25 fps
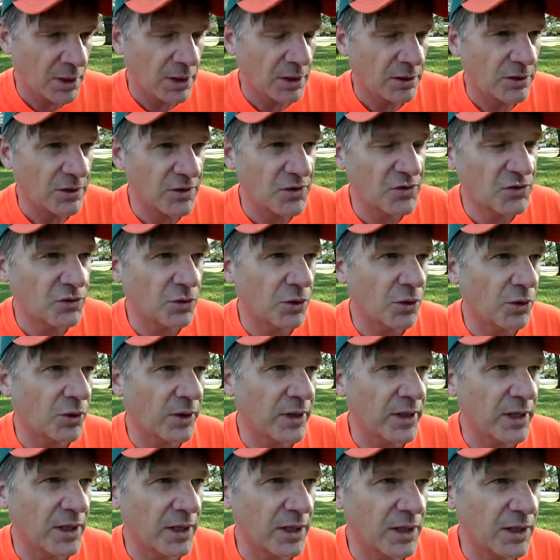the
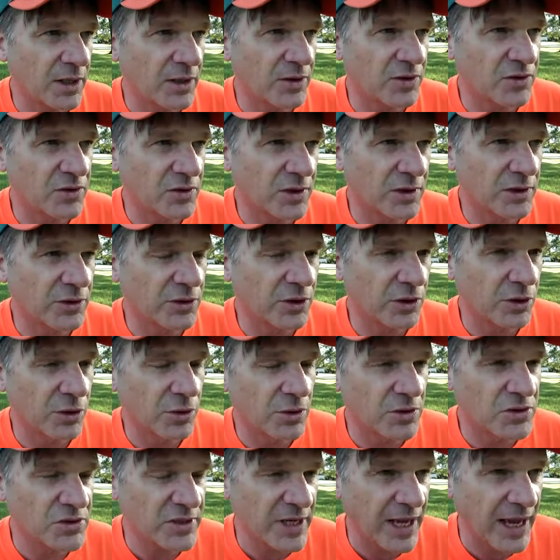story is that
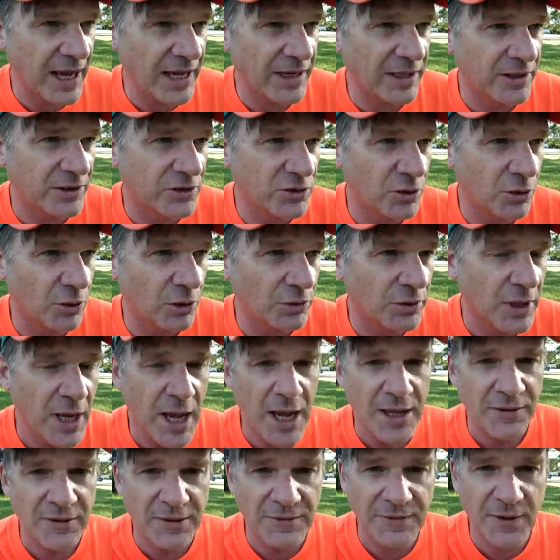Dolores Cannon told
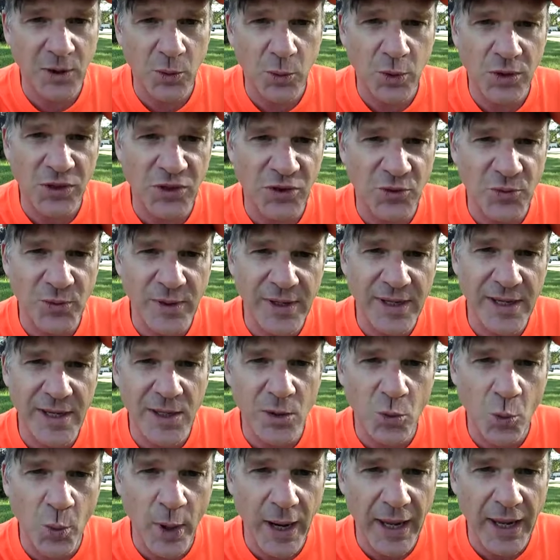that there were three
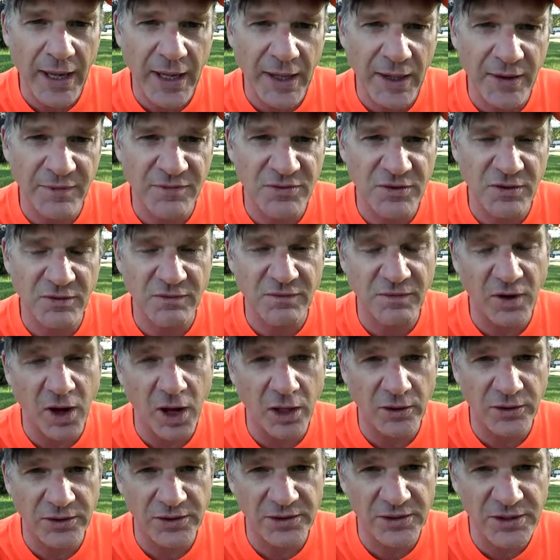waves of
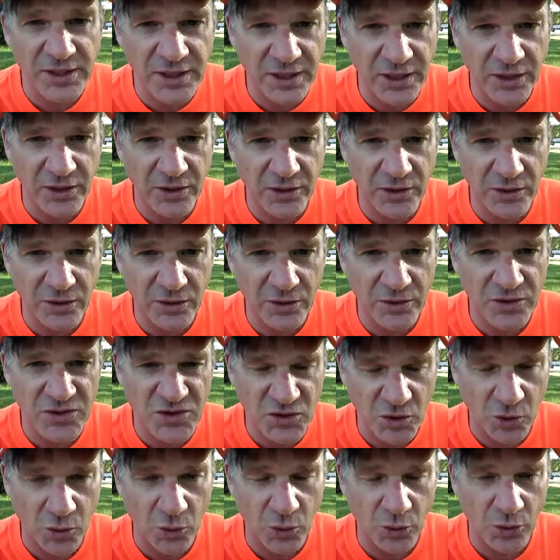volunteer
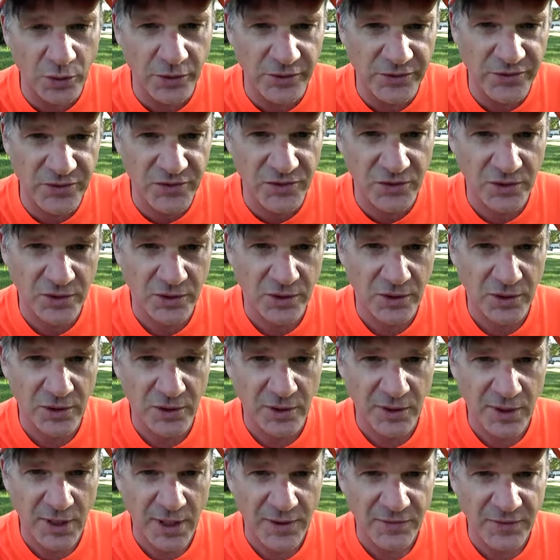souls
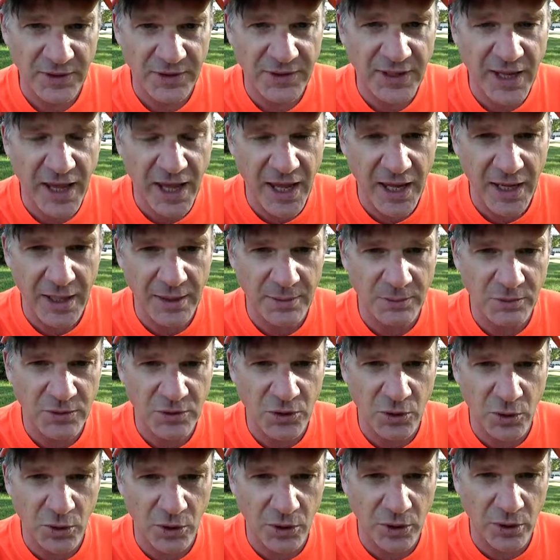that came
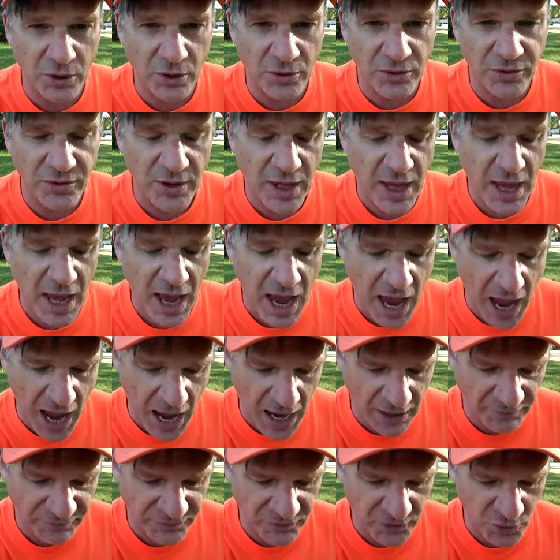to Earth
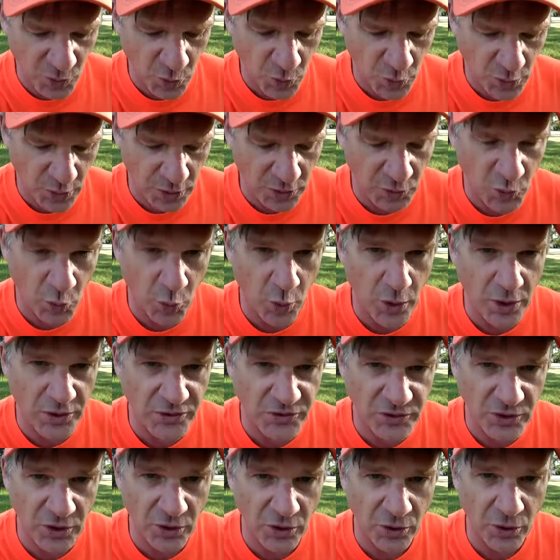after World War
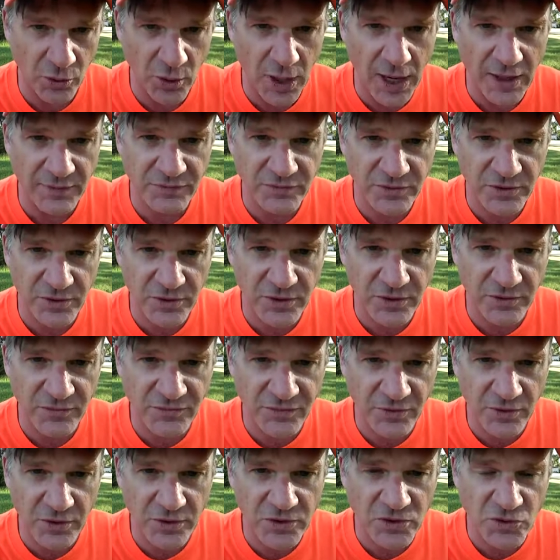II, after the
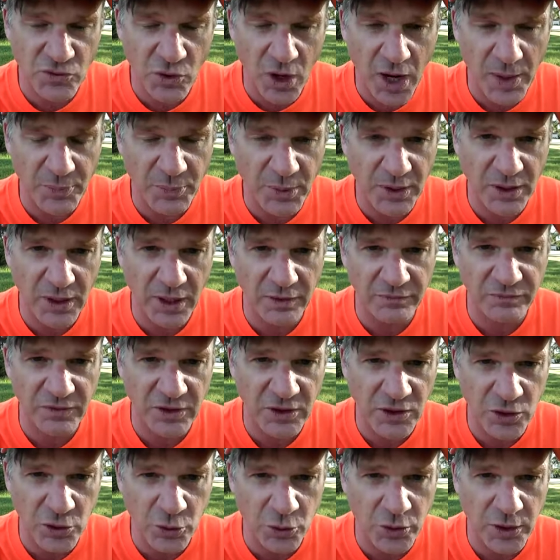first dropping of the
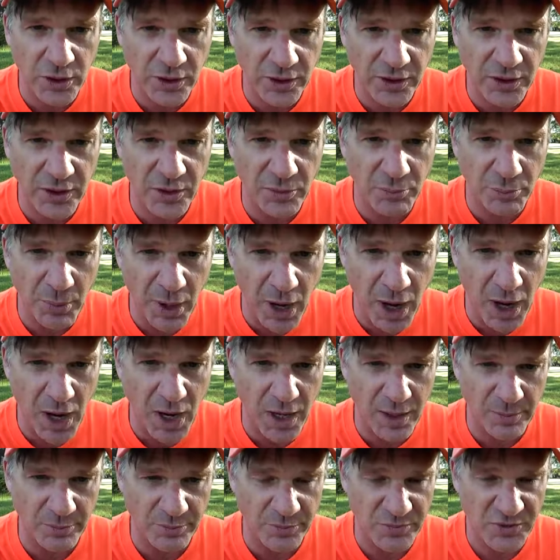nuclear
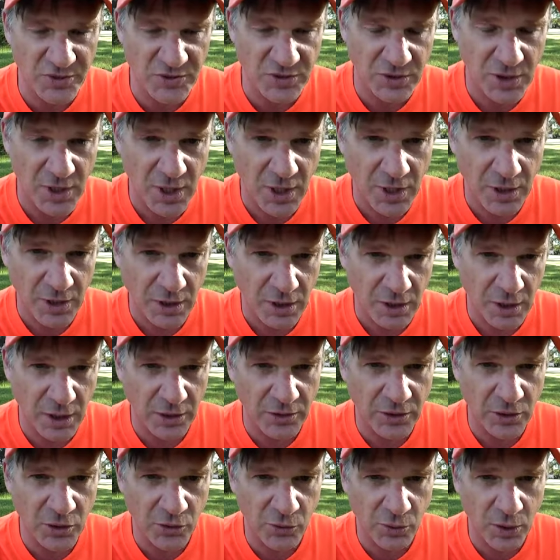bombs
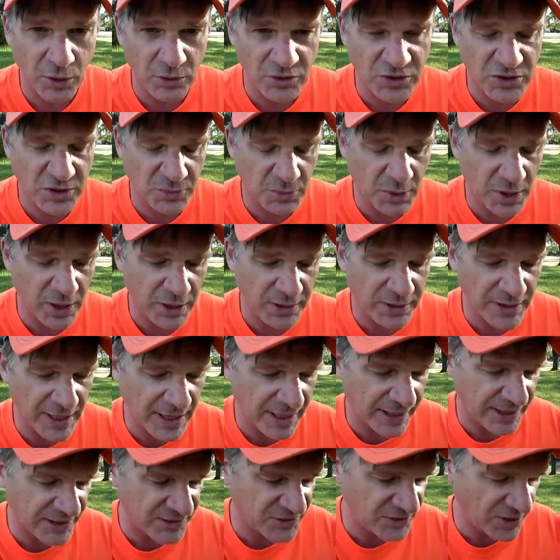on Hiroshima and
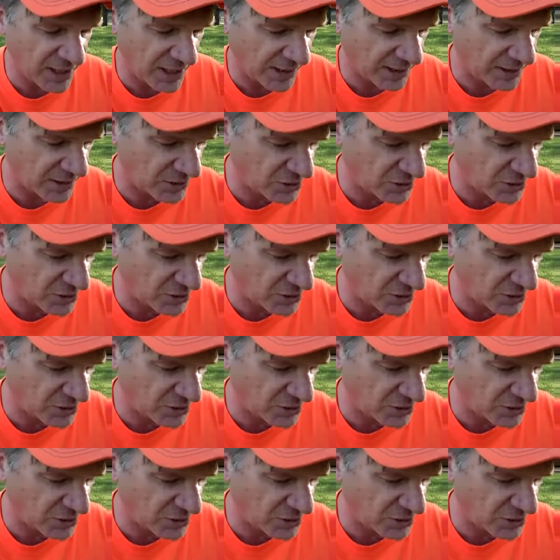Nagasaki,